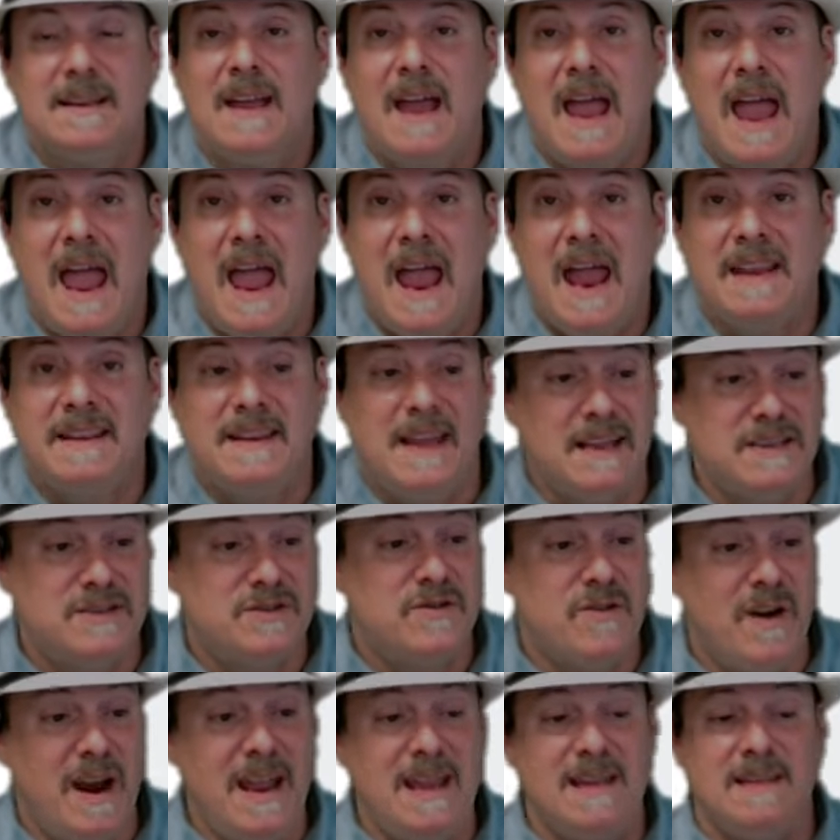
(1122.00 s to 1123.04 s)
And that's
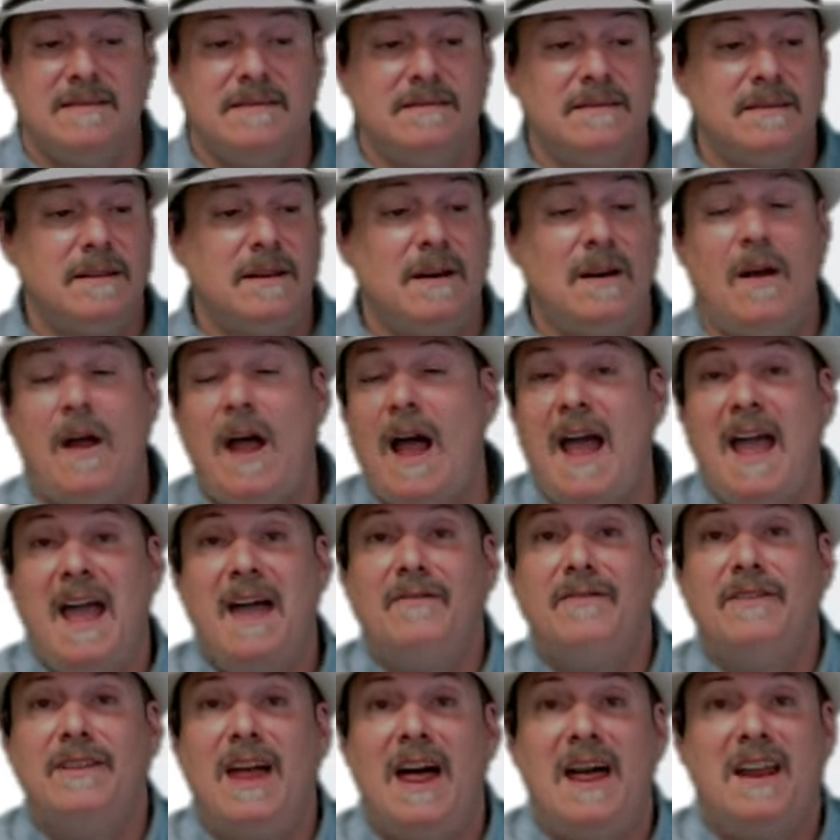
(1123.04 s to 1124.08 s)
great. You know, I
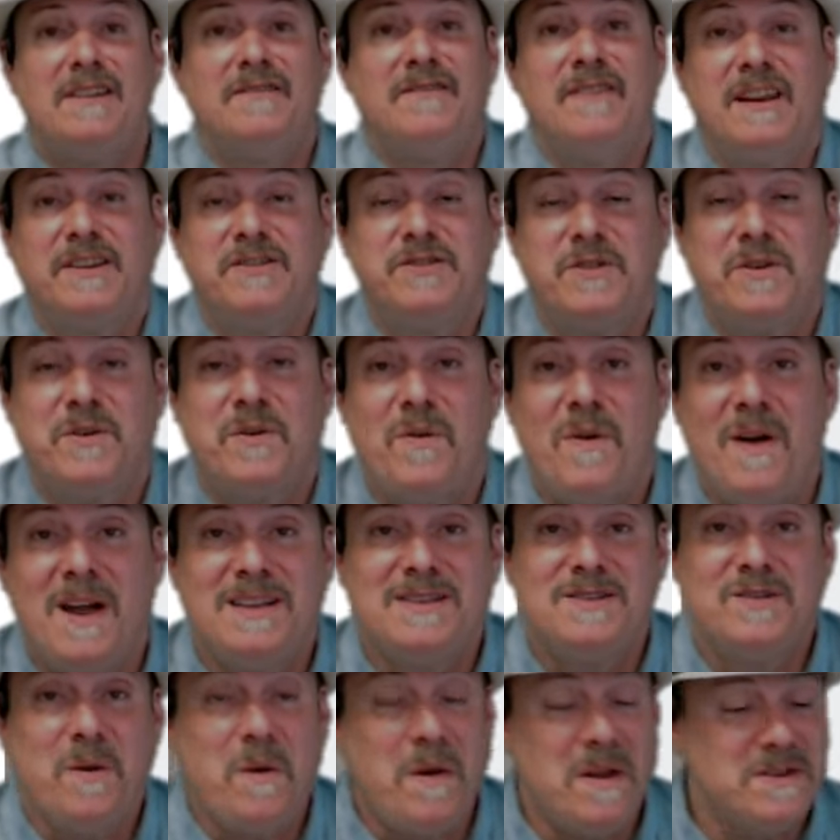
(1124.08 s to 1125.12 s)
have a lot of extra
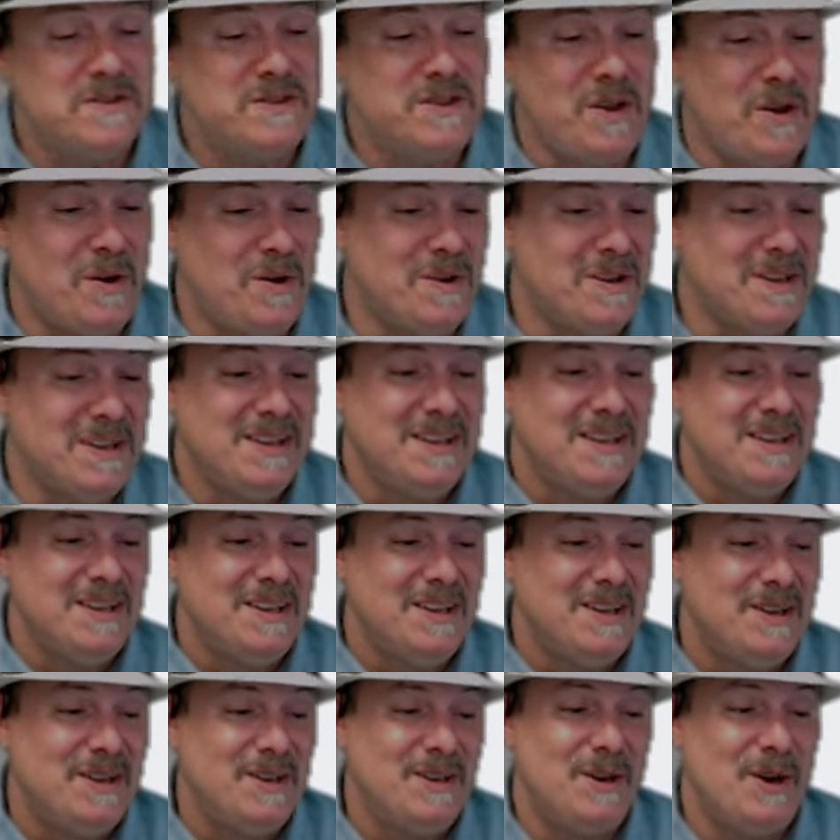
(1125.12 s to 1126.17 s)
coins also.
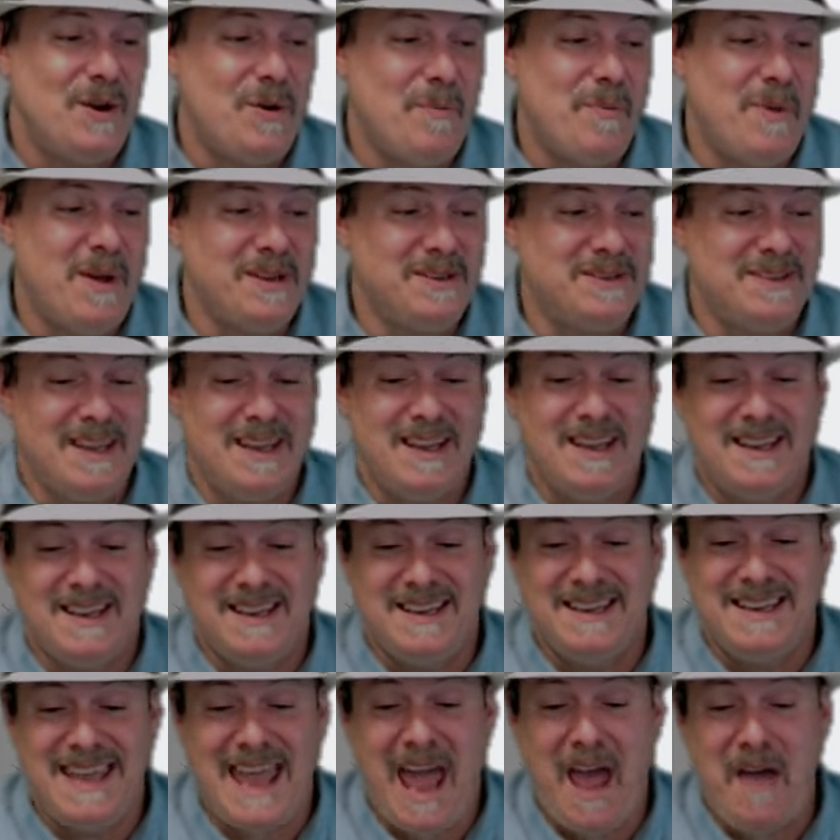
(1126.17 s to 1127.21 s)
You know, but uh,
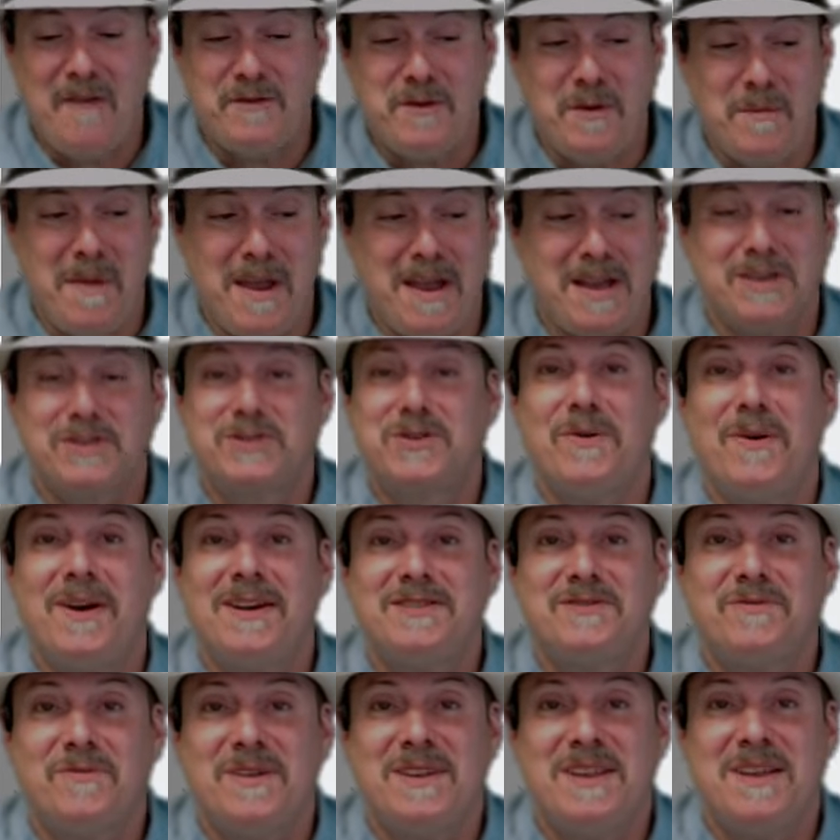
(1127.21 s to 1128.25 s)
you have to make a
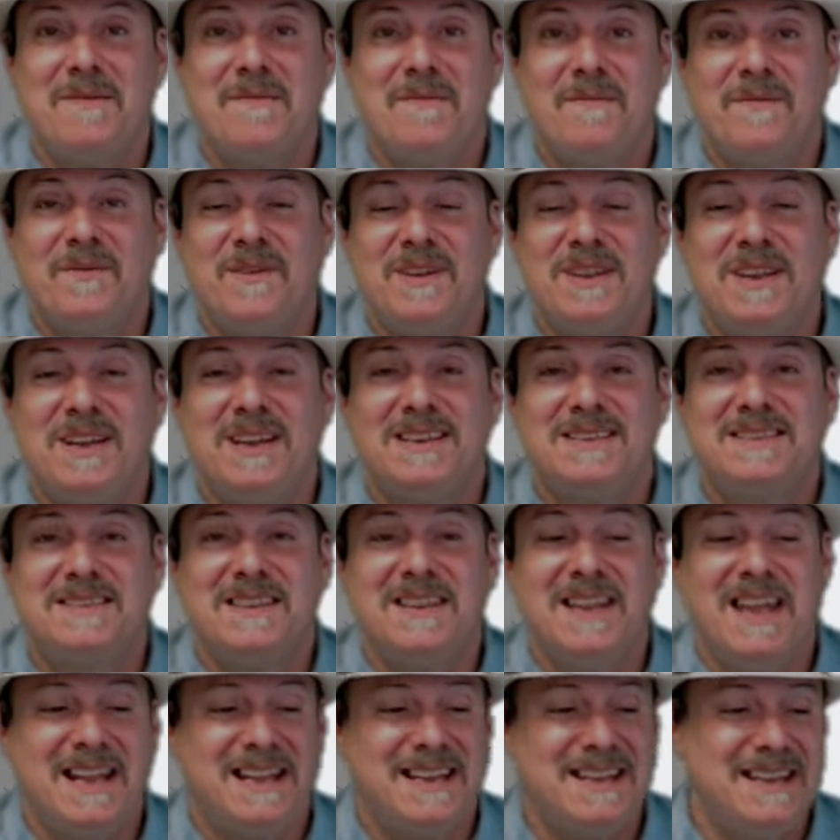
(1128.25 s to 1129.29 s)
choice when you when you
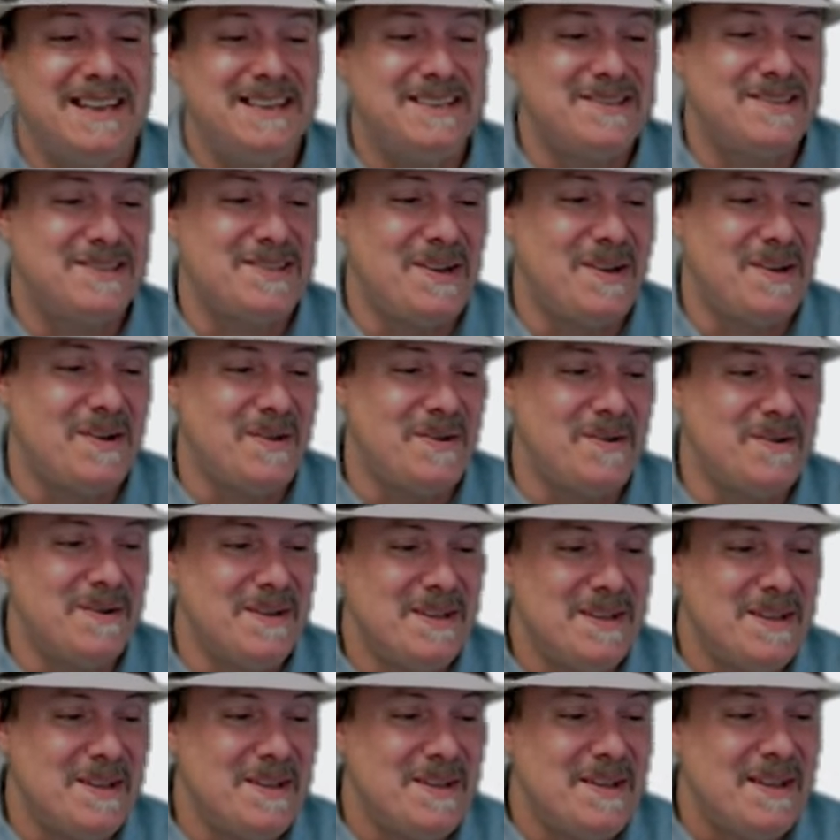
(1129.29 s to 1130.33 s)
select it. So
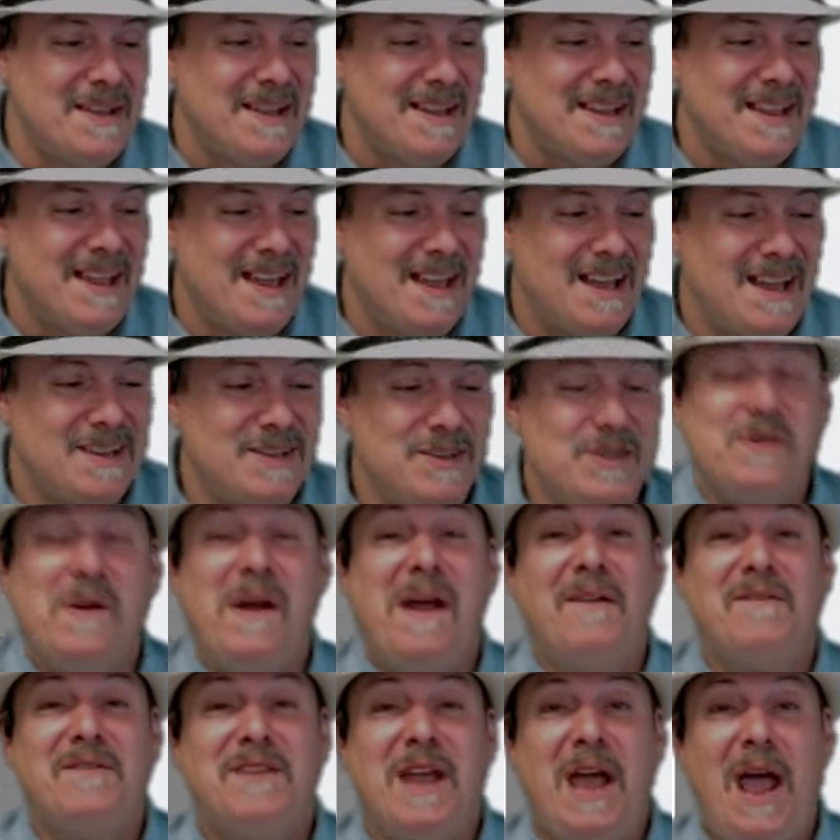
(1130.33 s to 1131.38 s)
uh, you
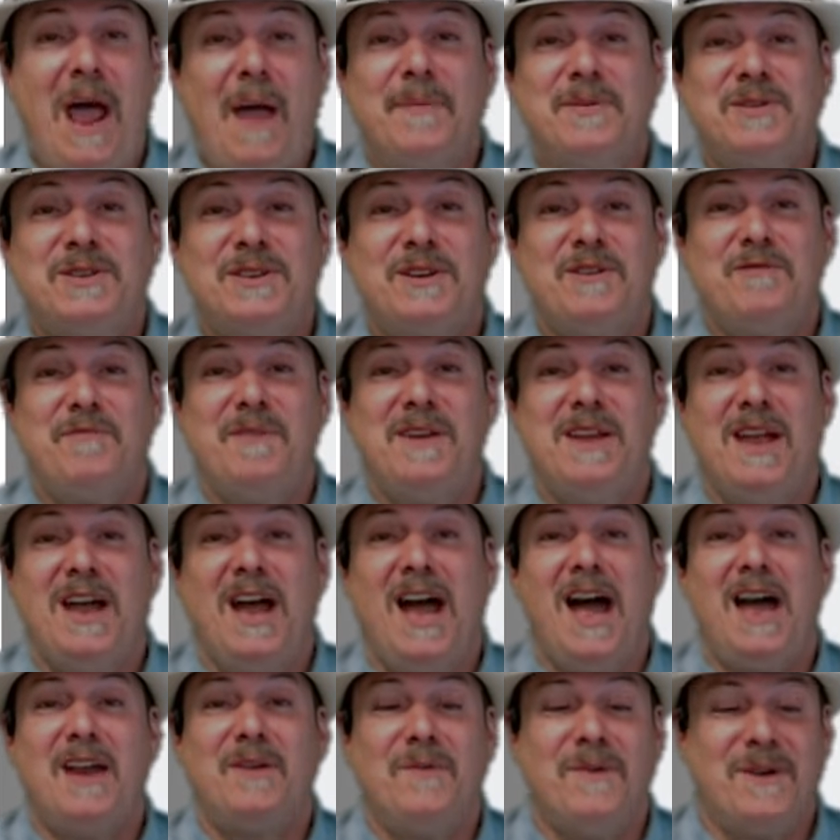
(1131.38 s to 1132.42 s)
have the option of being
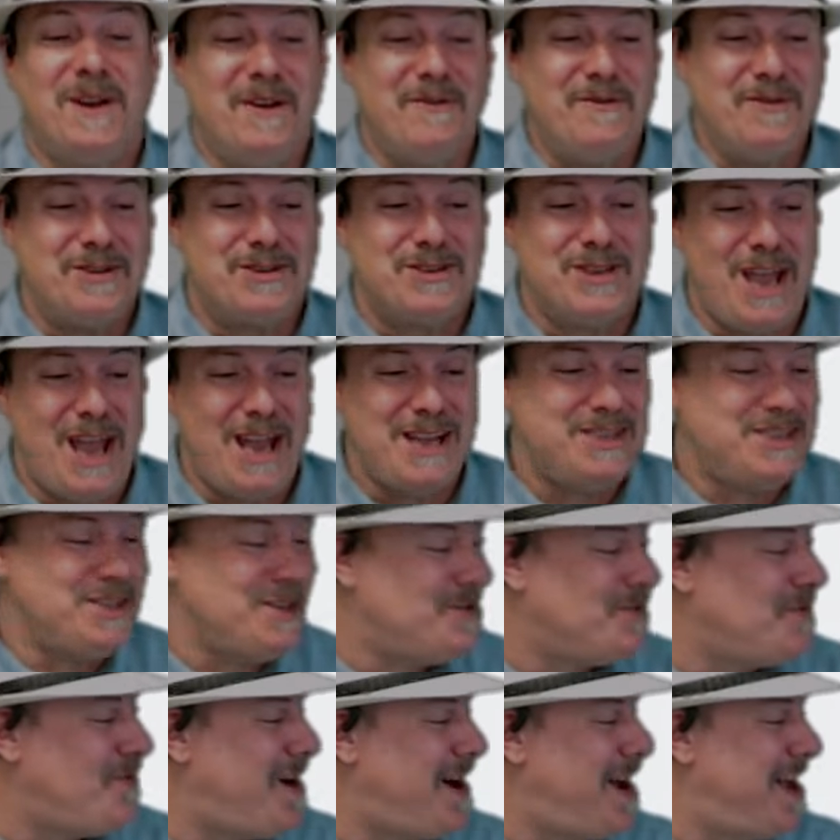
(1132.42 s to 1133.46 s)
on whatever side
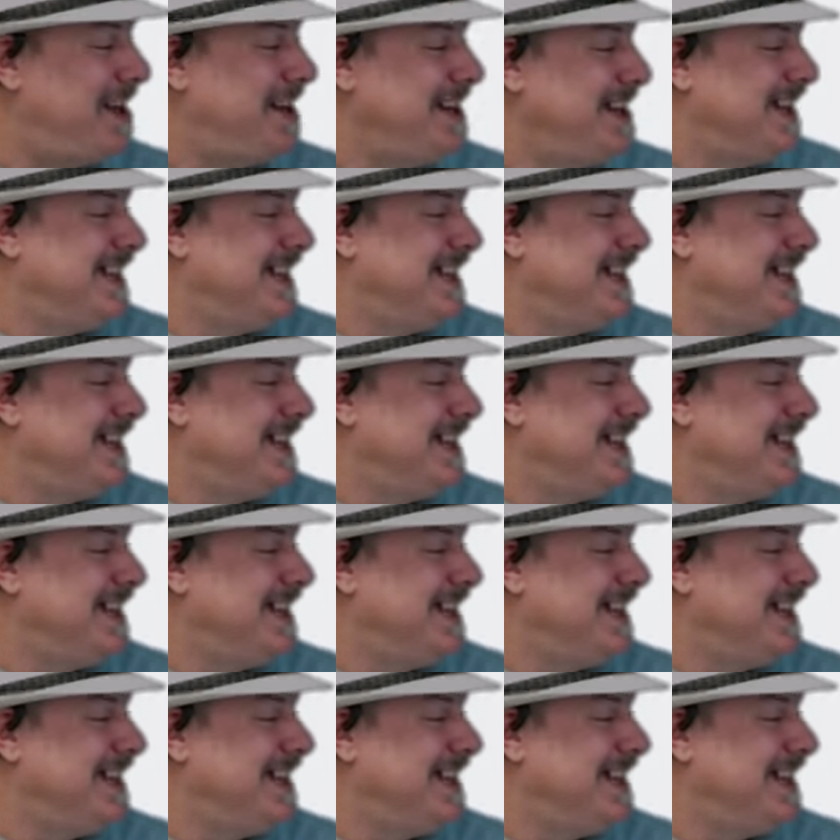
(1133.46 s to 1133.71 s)
you want.